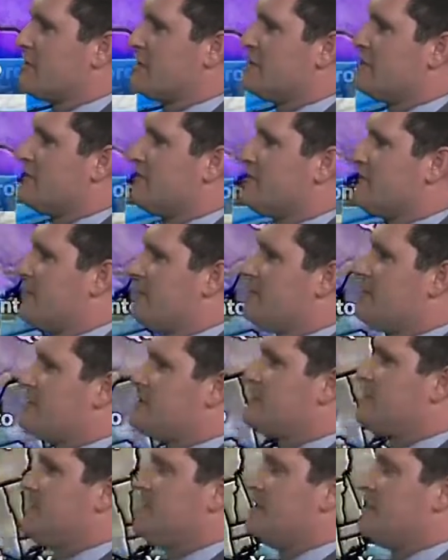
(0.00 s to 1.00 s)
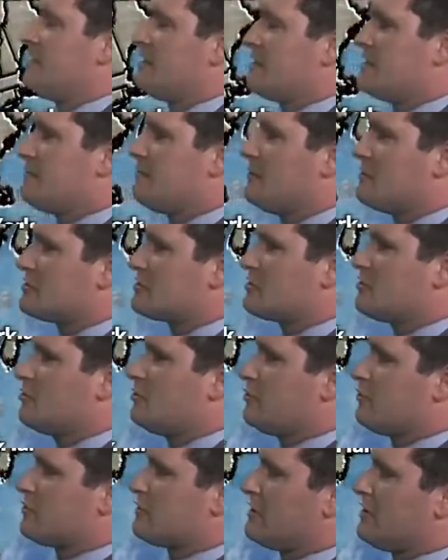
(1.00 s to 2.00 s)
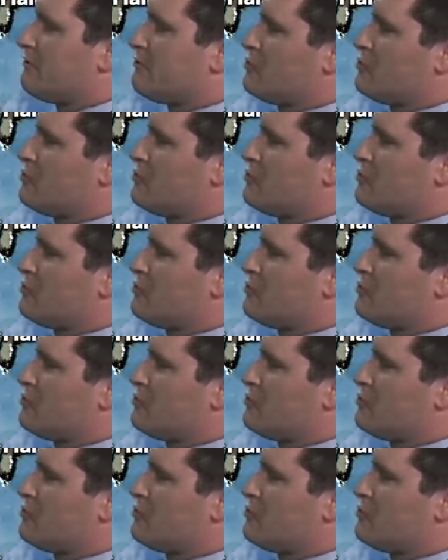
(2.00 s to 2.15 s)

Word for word: in the 50s. Again, much cooler up